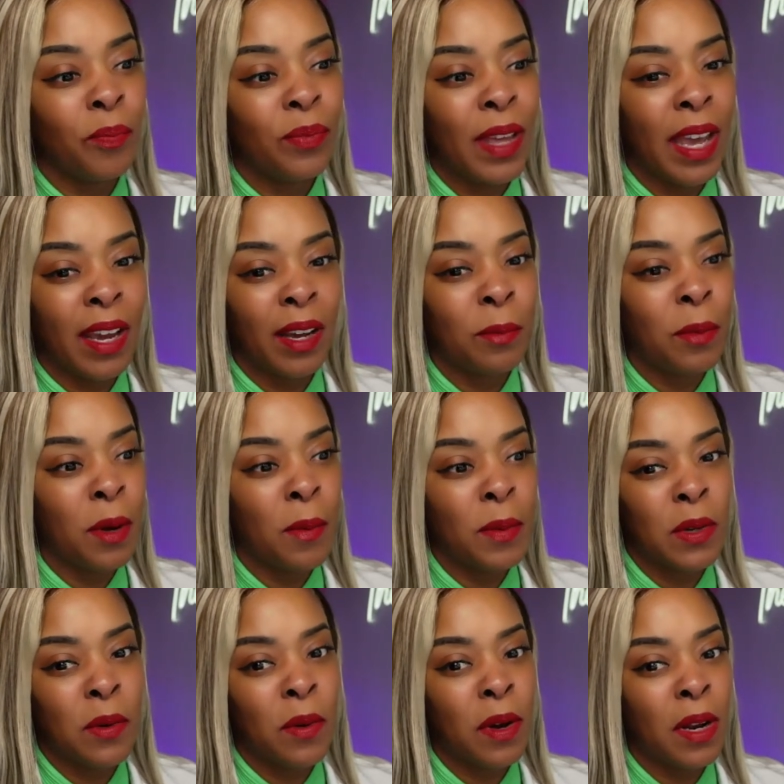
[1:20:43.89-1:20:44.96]
like what was
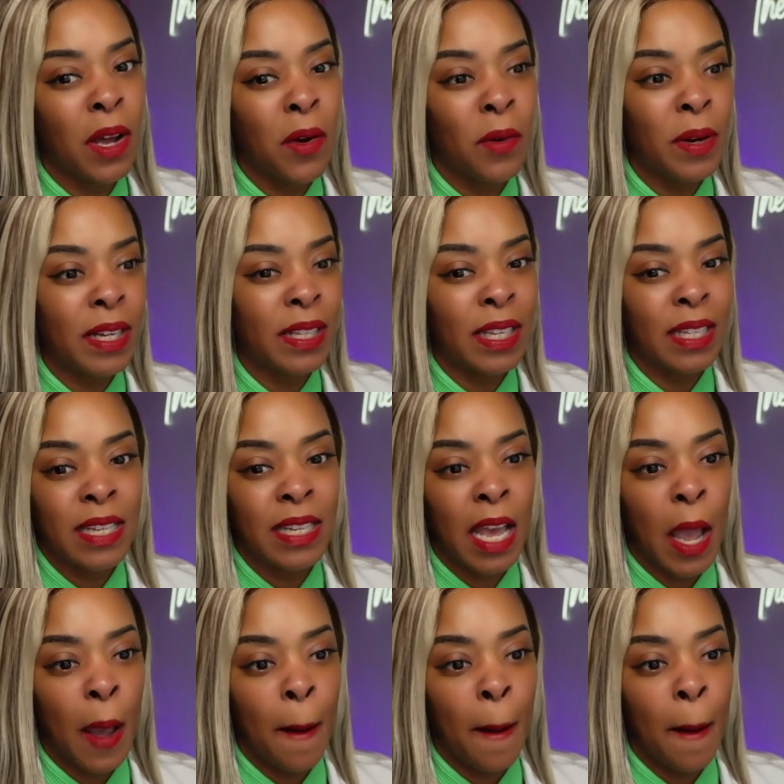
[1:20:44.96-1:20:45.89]
going on at that time?